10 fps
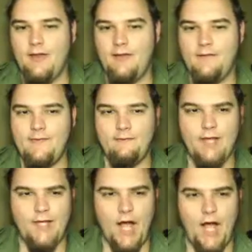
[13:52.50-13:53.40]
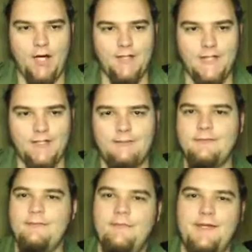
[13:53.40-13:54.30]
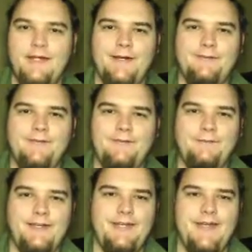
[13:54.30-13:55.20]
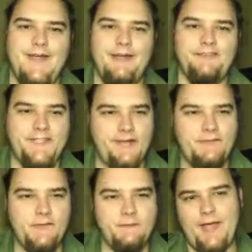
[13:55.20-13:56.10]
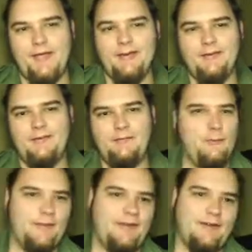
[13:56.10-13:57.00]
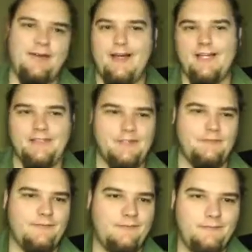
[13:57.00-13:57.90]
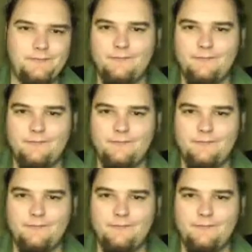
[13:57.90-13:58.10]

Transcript: At least then we had Ani, and we didn't have James Spader quipping and cracking jokes.